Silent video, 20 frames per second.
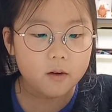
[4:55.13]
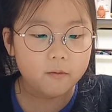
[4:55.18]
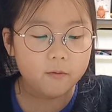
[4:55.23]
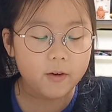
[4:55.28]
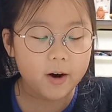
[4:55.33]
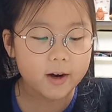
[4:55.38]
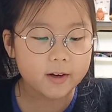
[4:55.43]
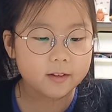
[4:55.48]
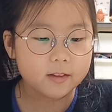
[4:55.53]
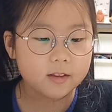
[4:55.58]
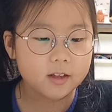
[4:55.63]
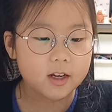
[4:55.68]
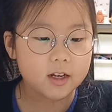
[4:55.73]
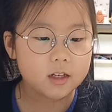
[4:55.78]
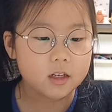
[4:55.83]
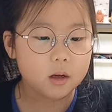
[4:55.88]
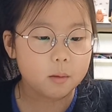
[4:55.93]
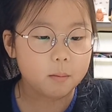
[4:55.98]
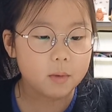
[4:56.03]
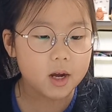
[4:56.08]
Finally,
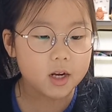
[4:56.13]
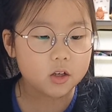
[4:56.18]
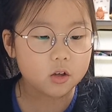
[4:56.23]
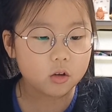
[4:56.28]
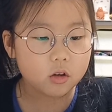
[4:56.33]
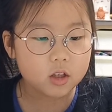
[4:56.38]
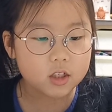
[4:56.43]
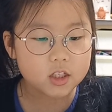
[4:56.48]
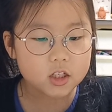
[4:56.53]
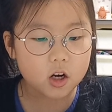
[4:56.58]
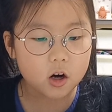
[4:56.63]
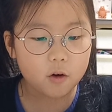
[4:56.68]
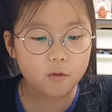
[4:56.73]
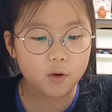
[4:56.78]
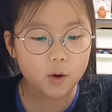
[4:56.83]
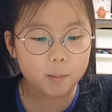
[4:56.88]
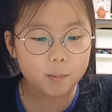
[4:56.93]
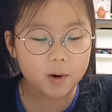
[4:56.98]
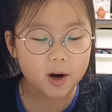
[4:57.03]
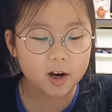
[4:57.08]
the mantle is
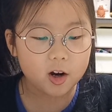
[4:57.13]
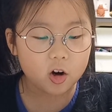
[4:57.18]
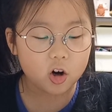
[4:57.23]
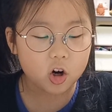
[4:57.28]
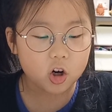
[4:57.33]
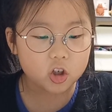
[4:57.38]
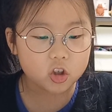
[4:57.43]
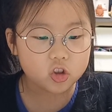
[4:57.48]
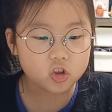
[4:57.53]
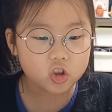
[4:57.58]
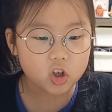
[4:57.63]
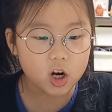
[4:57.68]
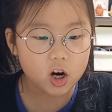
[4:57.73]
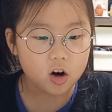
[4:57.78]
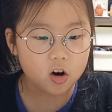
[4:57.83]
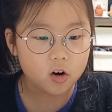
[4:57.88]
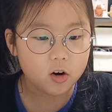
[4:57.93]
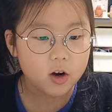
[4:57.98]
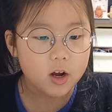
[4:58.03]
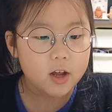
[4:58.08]
covered by a hard
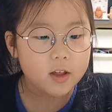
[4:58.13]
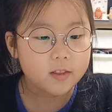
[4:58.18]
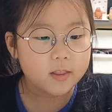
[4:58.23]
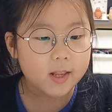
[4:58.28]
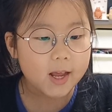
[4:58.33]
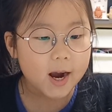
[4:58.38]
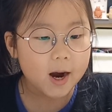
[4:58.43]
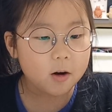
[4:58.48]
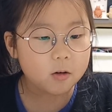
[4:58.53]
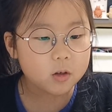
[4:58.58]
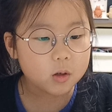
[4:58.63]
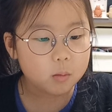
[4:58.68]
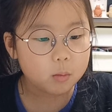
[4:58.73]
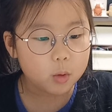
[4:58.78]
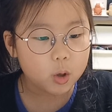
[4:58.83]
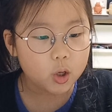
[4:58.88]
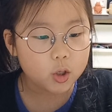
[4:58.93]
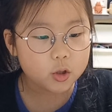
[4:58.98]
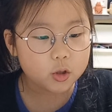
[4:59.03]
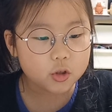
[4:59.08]
shell. Now the
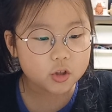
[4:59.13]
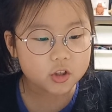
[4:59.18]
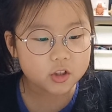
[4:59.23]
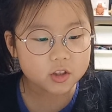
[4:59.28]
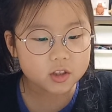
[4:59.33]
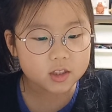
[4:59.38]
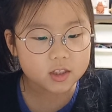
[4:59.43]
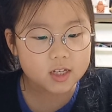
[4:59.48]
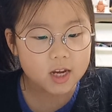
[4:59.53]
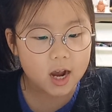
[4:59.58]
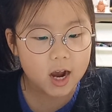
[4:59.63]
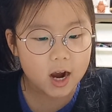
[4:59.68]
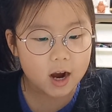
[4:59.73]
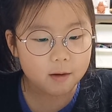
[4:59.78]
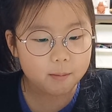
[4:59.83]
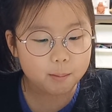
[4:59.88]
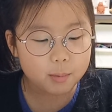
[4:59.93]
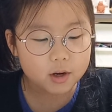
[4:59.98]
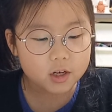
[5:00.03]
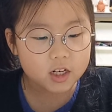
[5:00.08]
mollusks
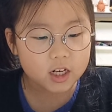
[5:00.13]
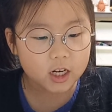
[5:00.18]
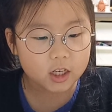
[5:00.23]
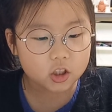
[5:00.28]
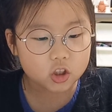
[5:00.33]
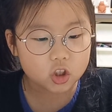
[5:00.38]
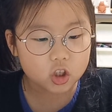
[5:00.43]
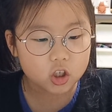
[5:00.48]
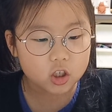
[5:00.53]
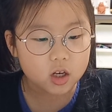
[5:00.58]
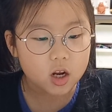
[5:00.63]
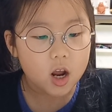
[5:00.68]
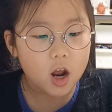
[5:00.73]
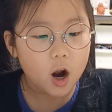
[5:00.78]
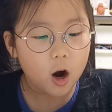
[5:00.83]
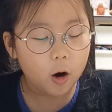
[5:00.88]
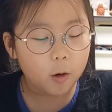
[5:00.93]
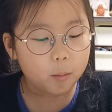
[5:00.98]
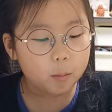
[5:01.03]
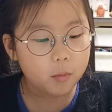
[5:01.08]
have protection,
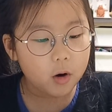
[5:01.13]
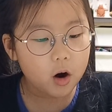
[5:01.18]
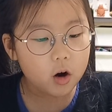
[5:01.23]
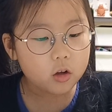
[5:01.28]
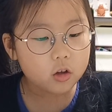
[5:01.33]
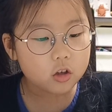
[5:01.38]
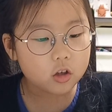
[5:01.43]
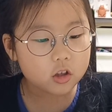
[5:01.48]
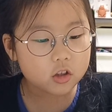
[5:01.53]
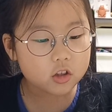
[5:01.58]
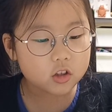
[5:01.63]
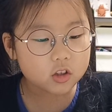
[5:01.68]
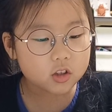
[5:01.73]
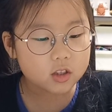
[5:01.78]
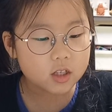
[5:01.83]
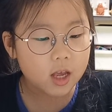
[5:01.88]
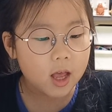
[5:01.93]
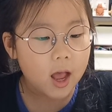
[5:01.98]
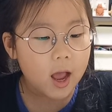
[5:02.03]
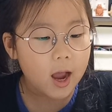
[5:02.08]
a mollusk
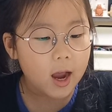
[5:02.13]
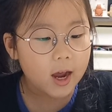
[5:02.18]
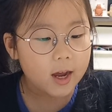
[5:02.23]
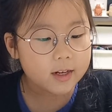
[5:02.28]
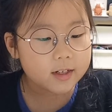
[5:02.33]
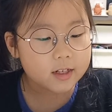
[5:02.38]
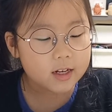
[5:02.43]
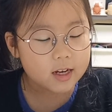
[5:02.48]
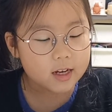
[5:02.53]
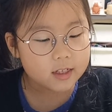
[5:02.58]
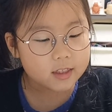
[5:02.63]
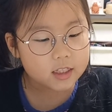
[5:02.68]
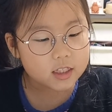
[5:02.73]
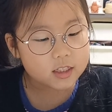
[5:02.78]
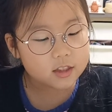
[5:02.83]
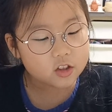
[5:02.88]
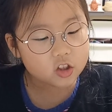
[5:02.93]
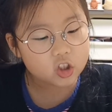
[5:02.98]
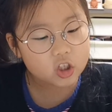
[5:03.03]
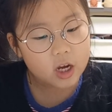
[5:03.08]
and
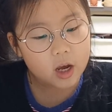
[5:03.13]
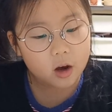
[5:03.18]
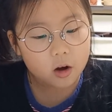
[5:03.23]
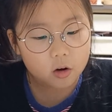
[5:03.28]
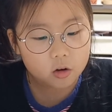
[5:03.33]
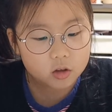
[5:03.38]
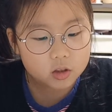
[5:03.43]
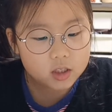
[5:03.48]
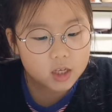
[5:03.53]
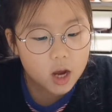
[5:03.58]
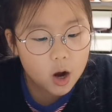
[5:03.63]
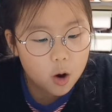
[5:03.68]
its shells